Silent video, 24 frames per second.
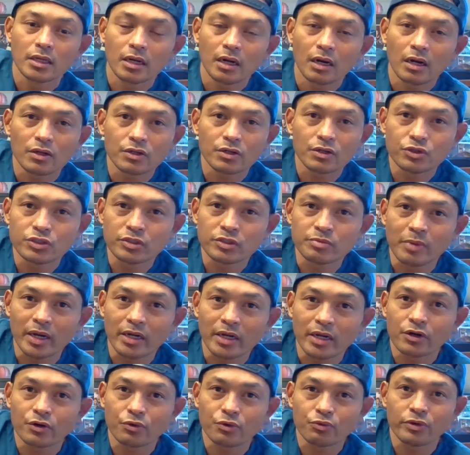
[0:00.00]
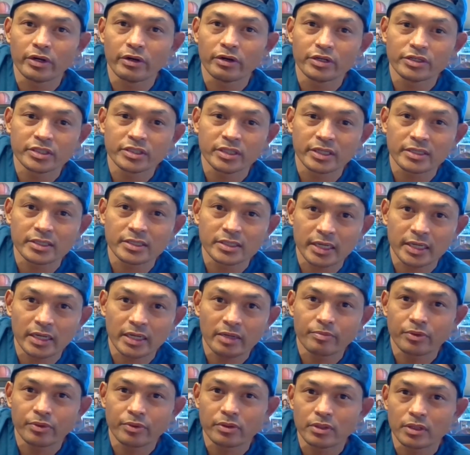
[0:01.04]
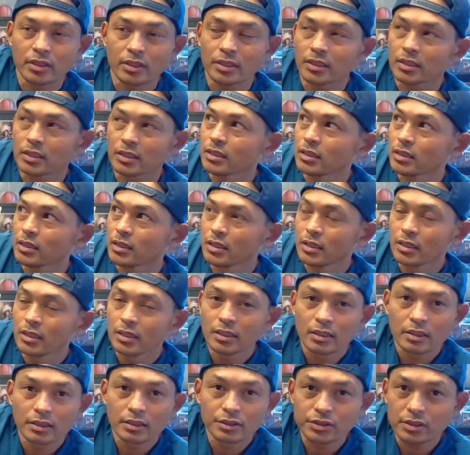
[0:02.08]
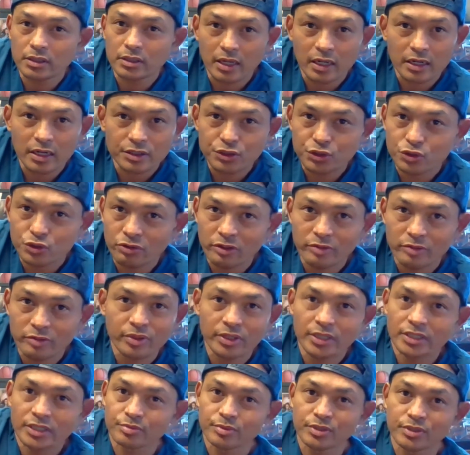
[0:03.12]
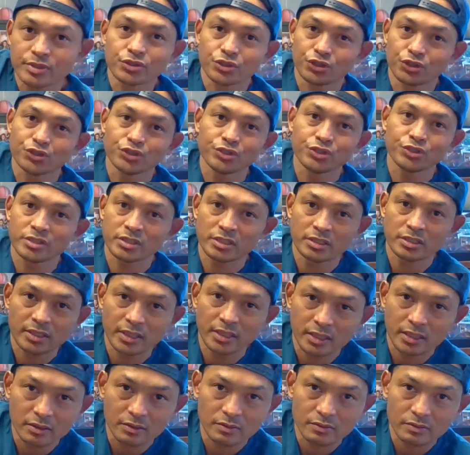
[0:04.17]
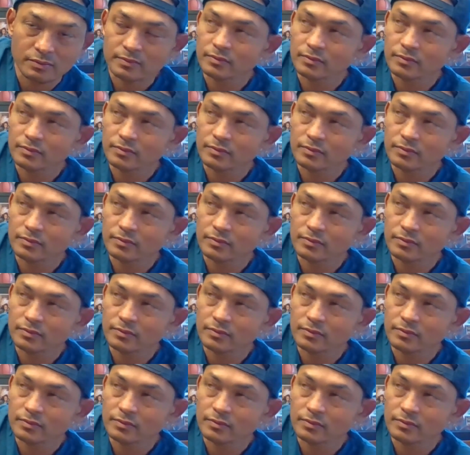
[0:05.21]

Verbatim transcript: i'll use my career as an example like there's a lot of joint replacement surgeons in town